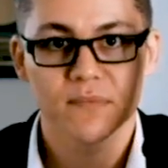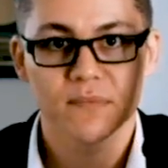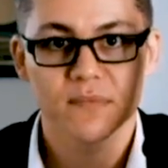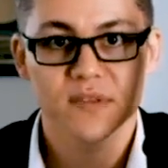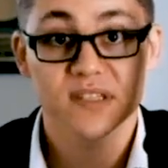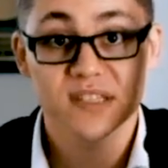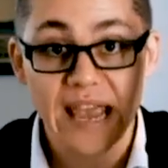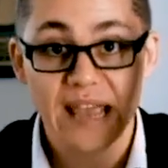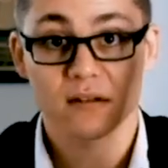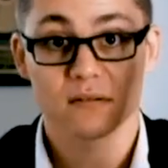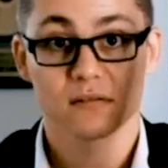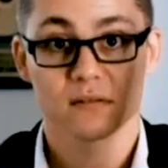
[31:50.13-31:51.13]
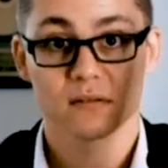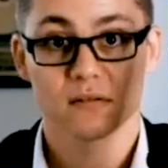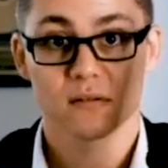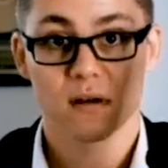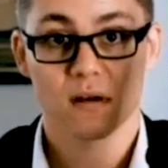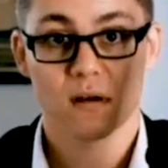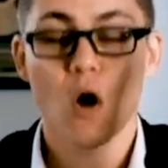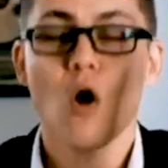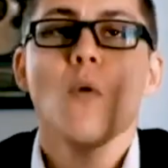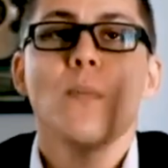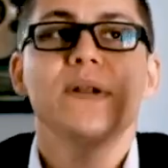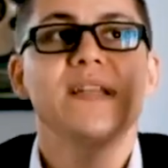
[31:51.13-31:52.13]
Say it.
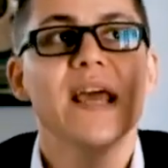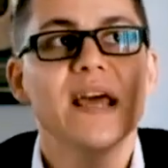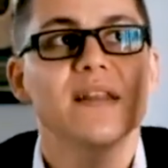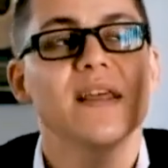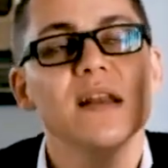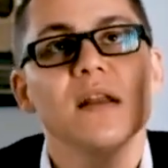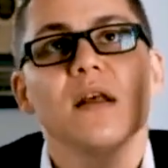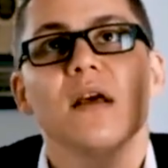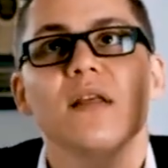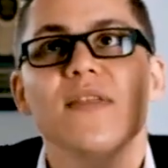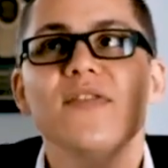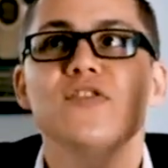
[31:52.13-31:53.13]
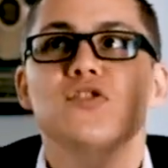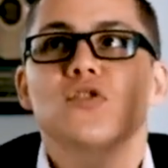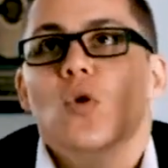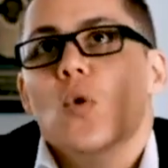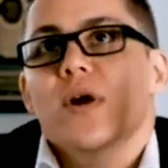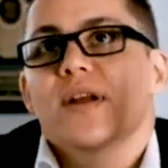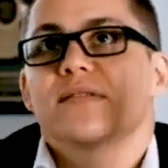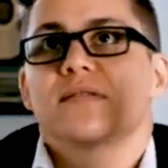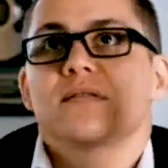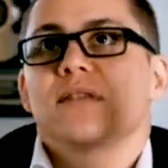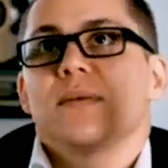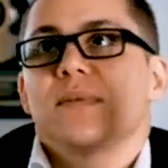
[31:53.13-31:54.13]
Oh, but Dan, then the story doesn't
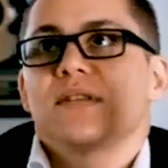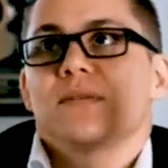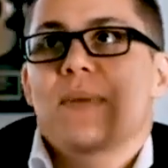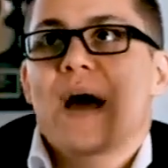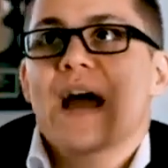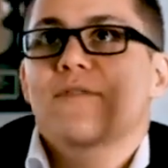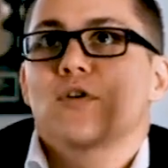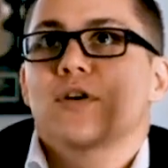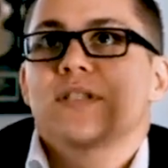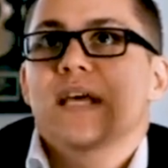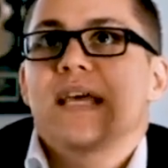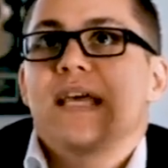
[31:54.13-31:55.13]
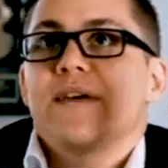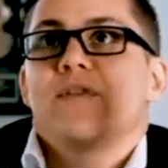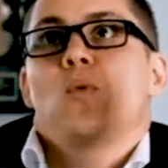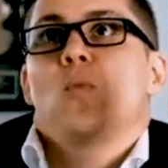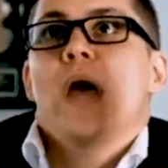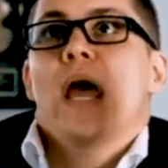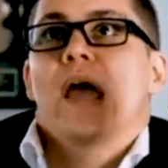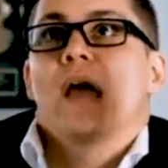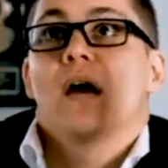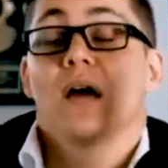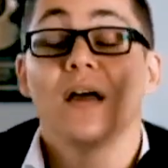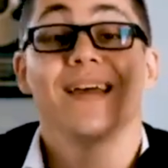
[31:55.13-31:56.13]
seem as impactful because I give it away.
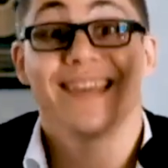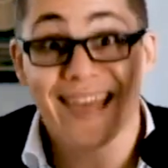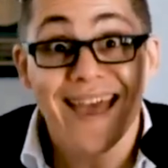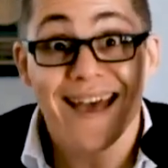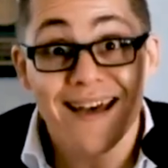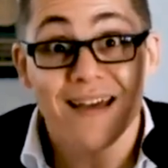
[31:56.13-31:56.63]
Yeah.